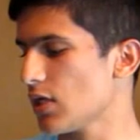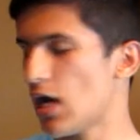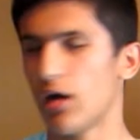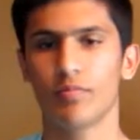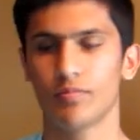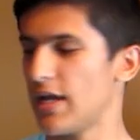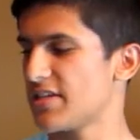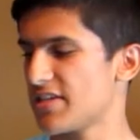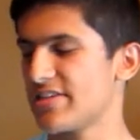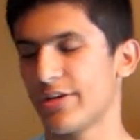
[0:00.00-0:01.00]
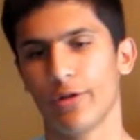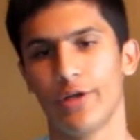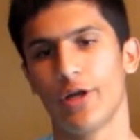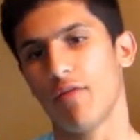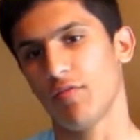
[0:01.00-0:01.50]
As I said
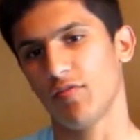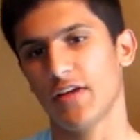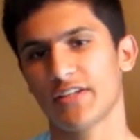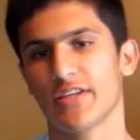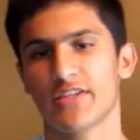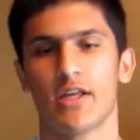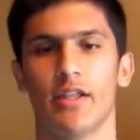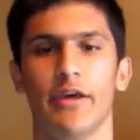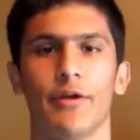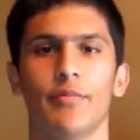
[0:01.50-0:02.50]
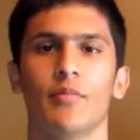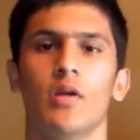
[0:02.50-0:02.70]
earlier, I'll have a flex test on later.